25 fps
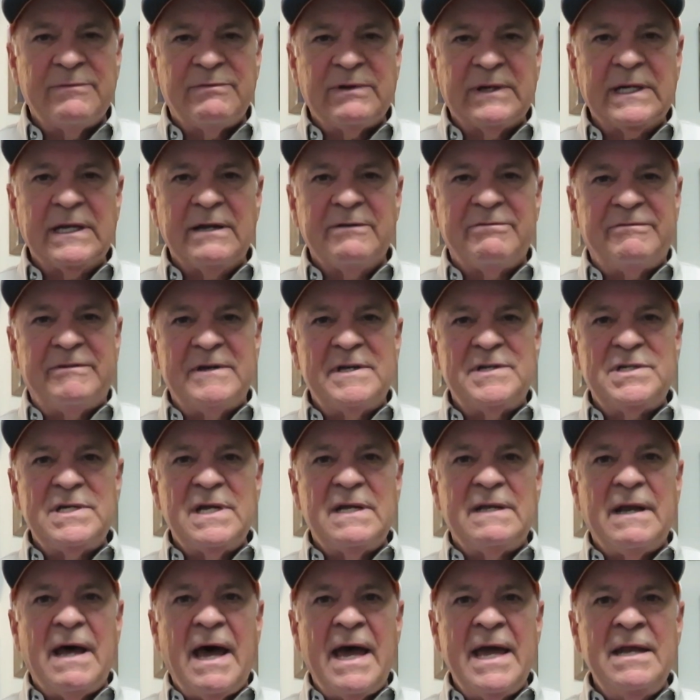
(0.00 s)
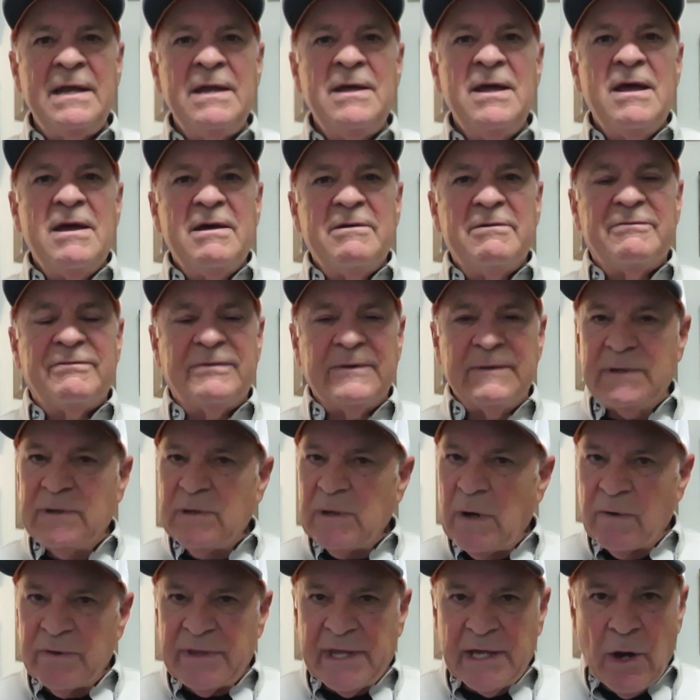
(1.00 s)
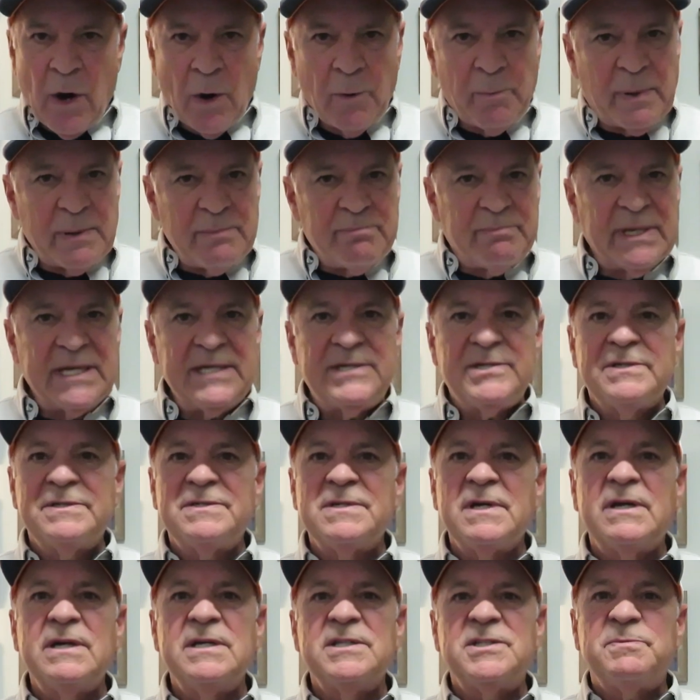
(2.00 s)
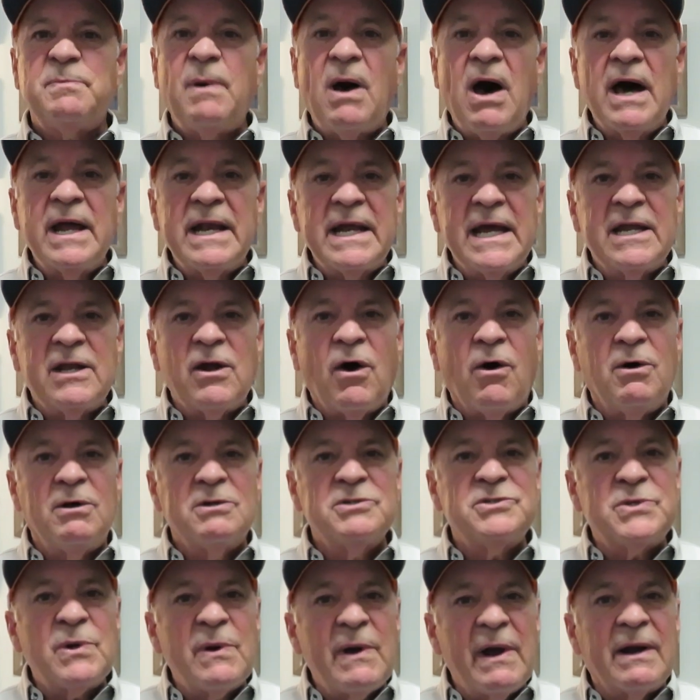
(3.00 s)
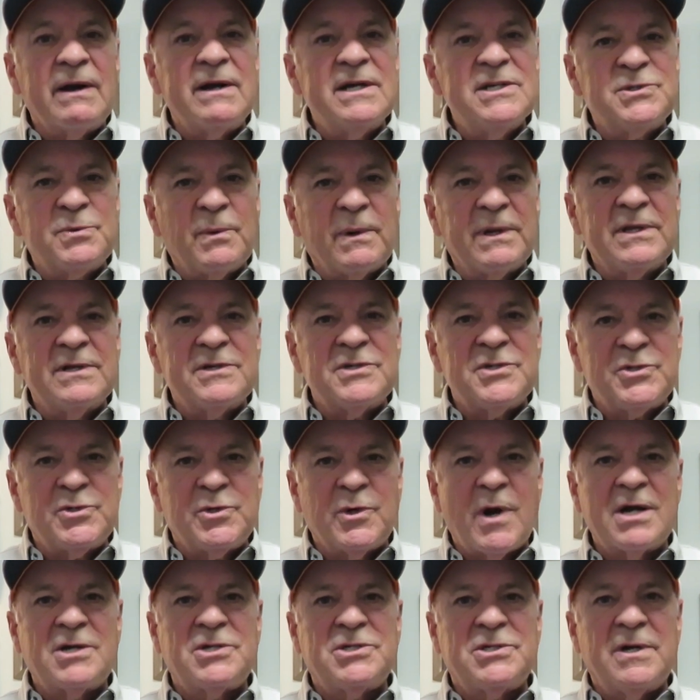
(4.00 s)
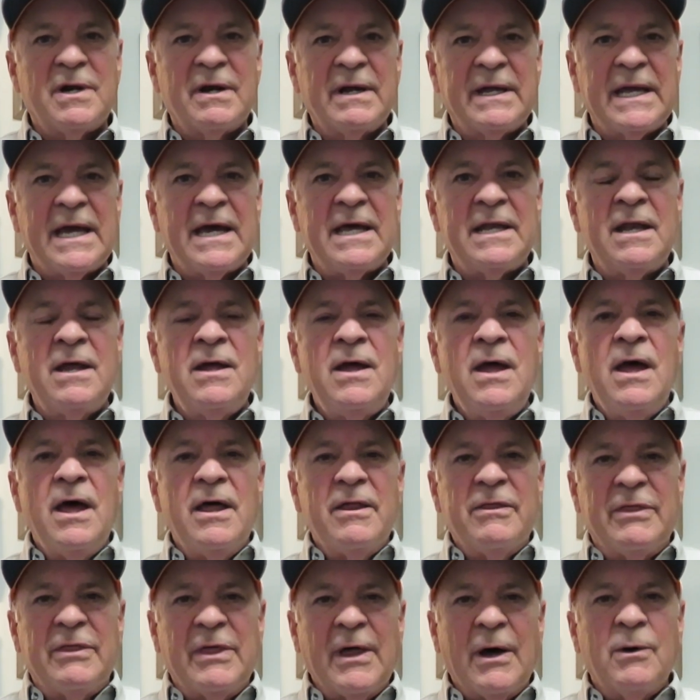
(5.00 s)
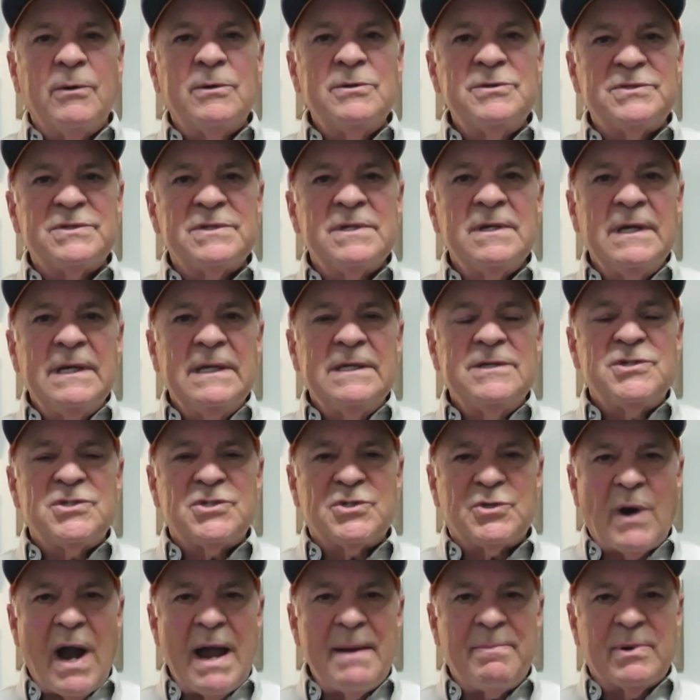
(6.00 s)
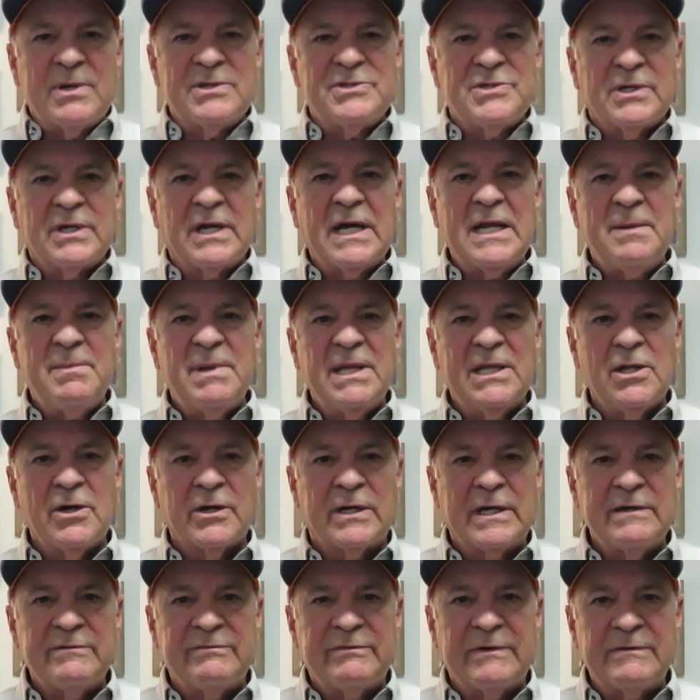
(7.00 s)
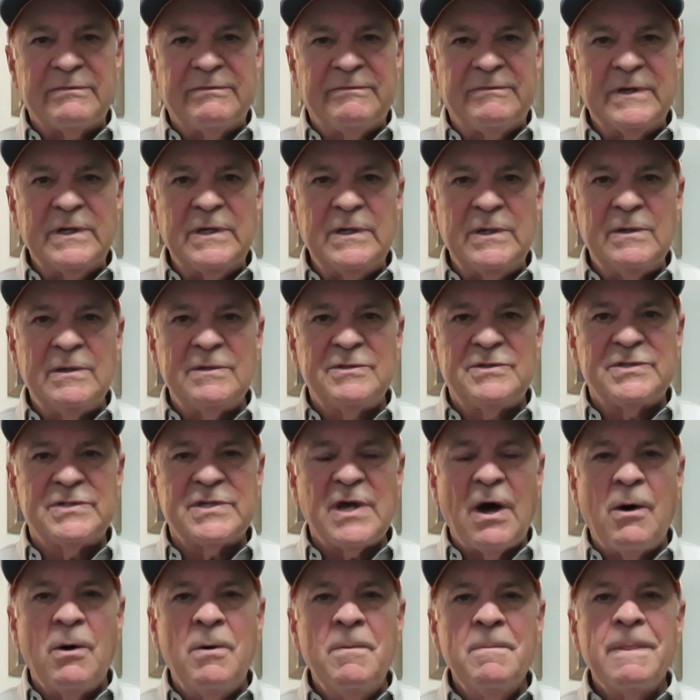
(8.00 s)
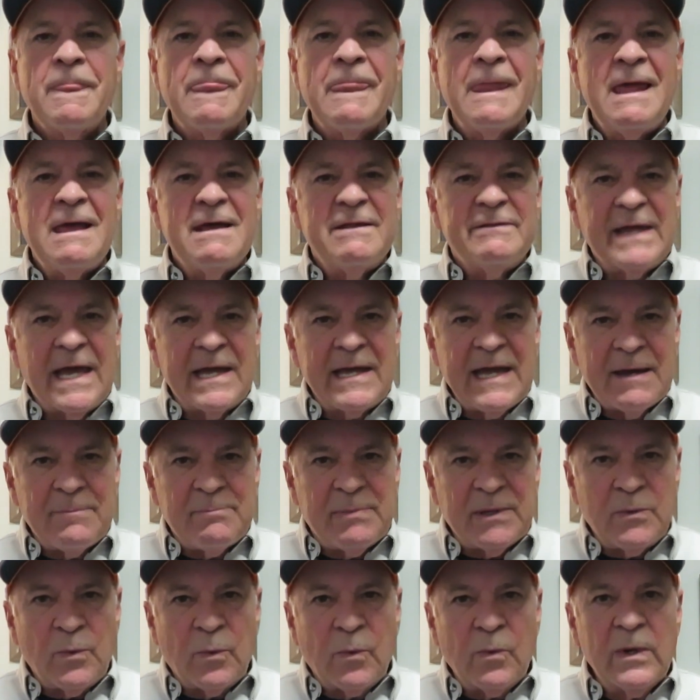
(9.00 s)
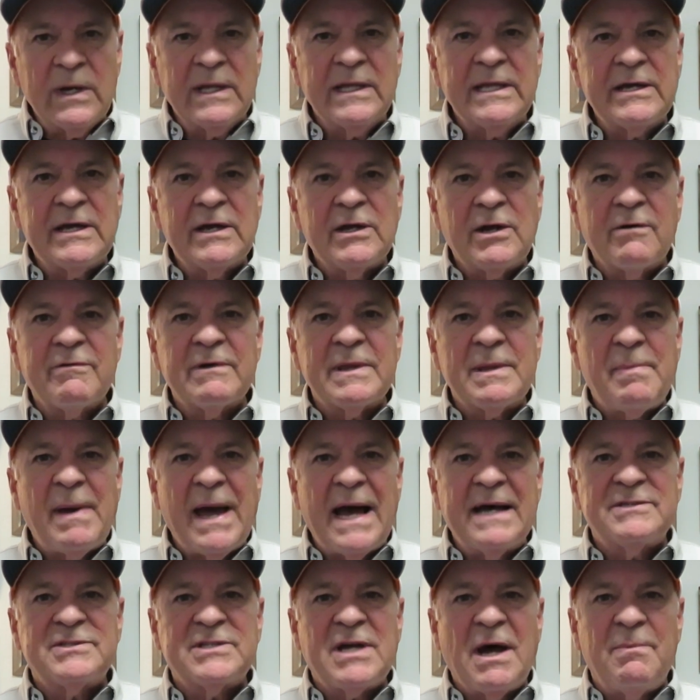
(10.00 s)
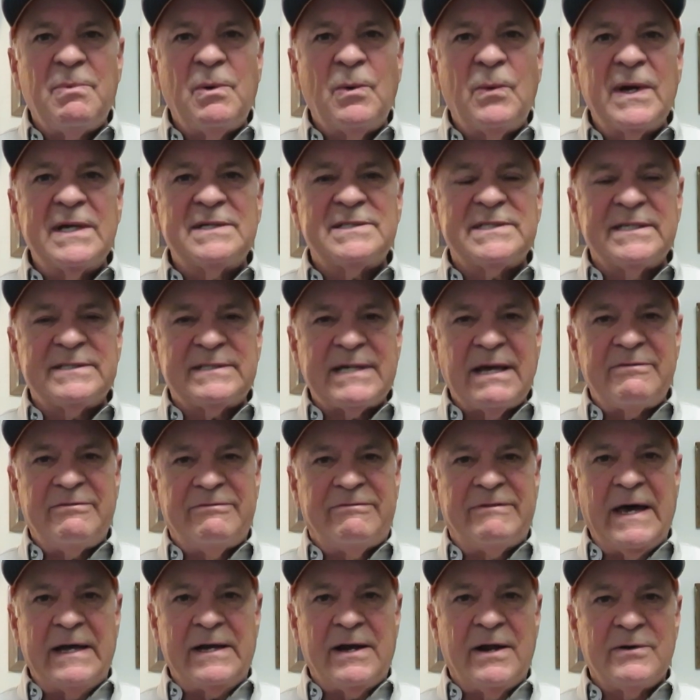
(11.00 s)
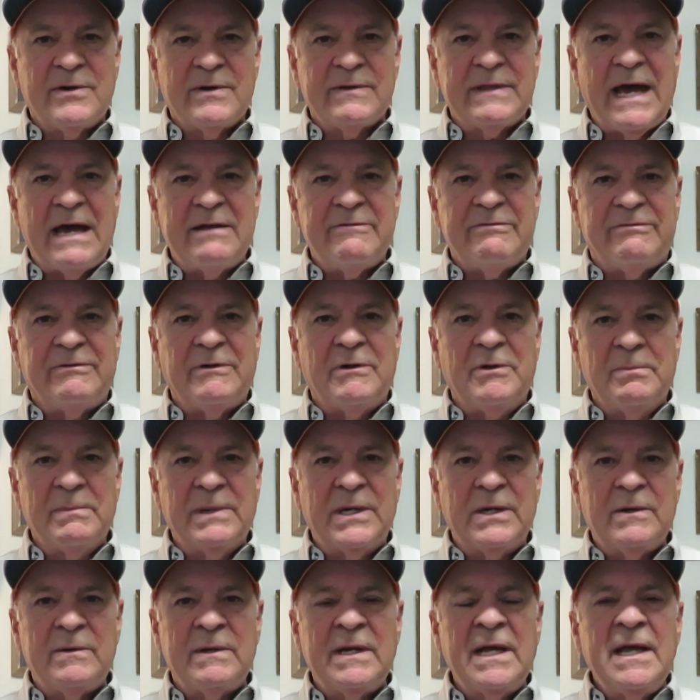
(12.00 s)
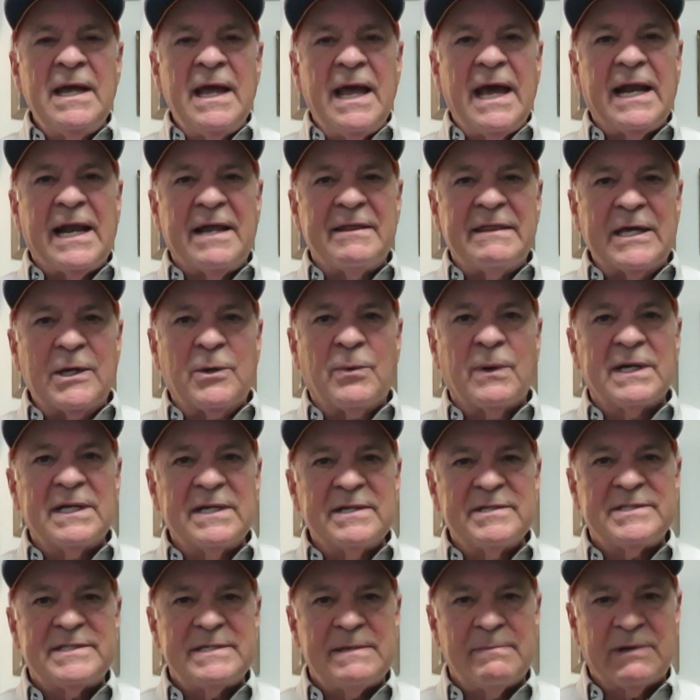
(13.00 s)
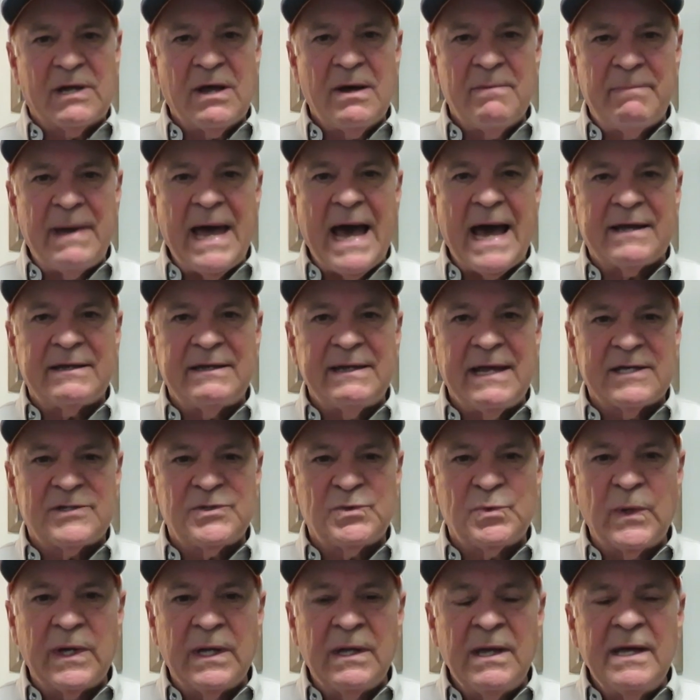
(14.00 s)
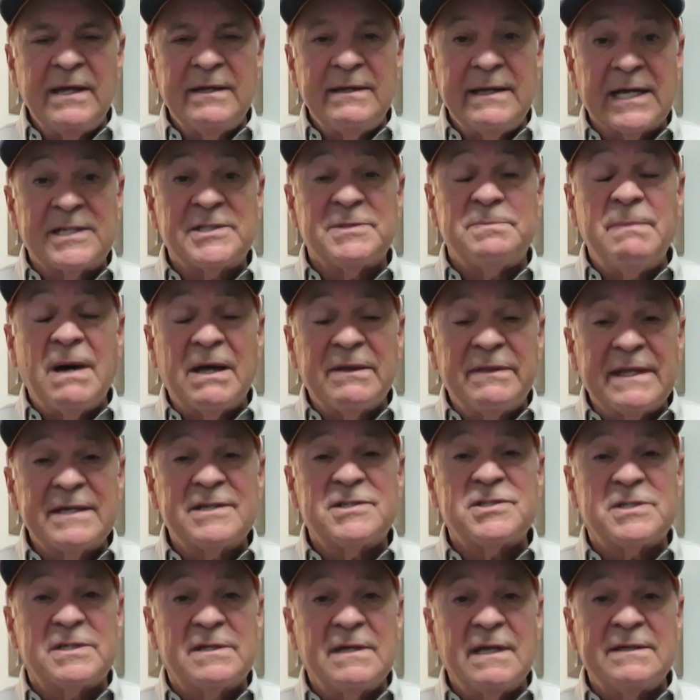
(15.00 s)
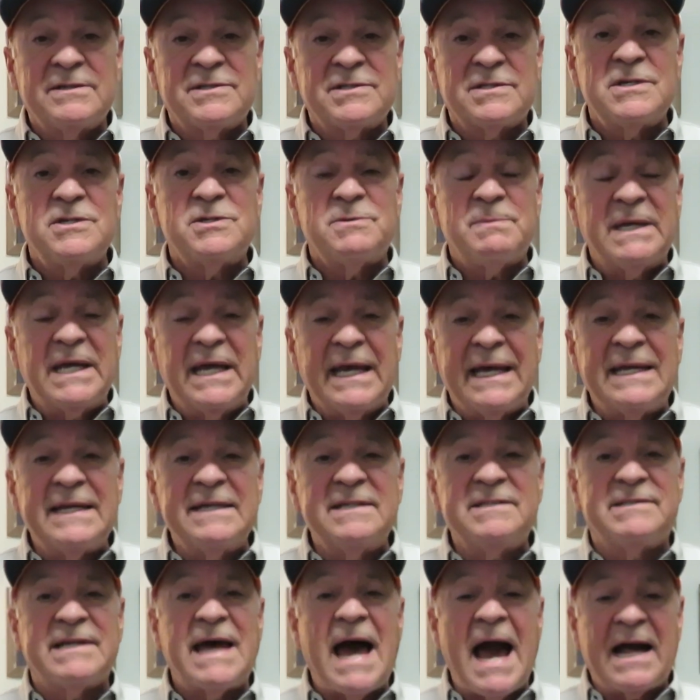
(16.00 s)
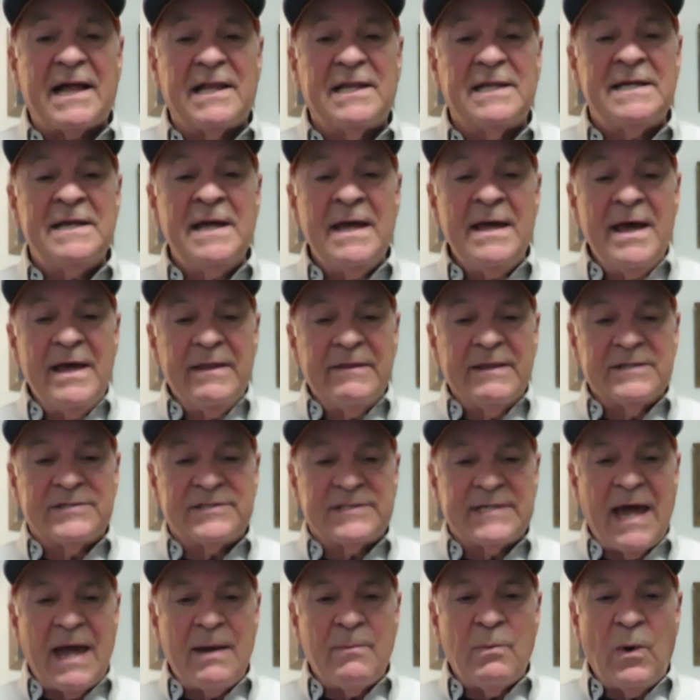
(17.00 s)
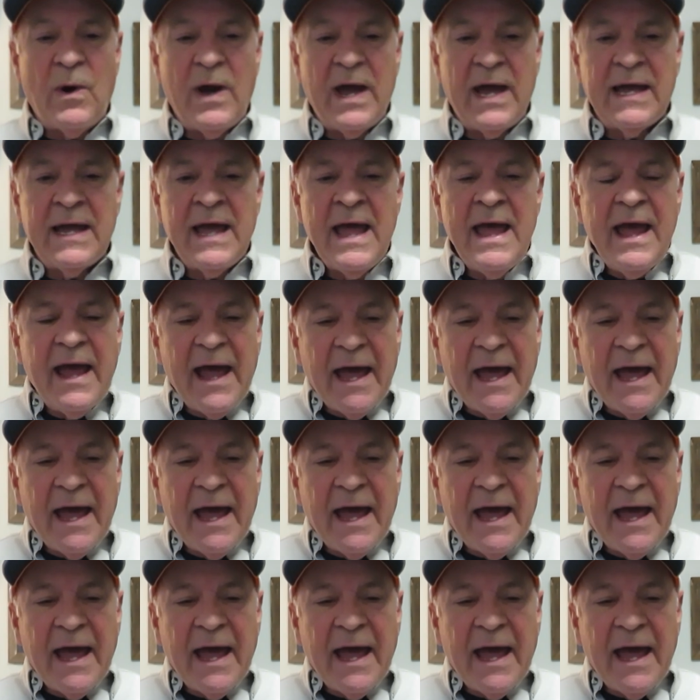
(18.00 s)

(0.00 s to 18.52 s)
If you're going to fish at night, the open beach is a good spot, and also areas where there's structure again, those stripers are going to be looking for food. So they have been really good over the past couple weeks as they fed under that full moon, and I think we're going to see them come back next month, in exactly the same way.